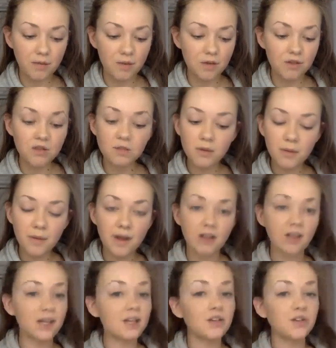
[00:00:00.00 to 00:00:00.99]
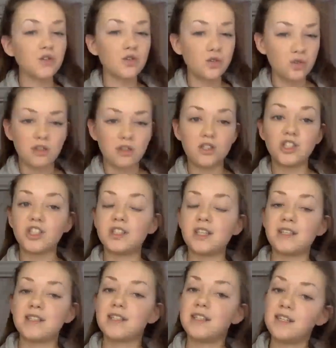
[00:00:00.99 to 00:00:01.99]
Most of them are about school and
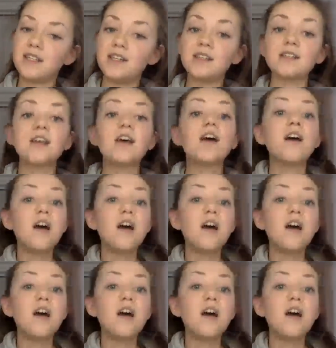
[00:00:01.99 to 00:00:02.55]
GCSEs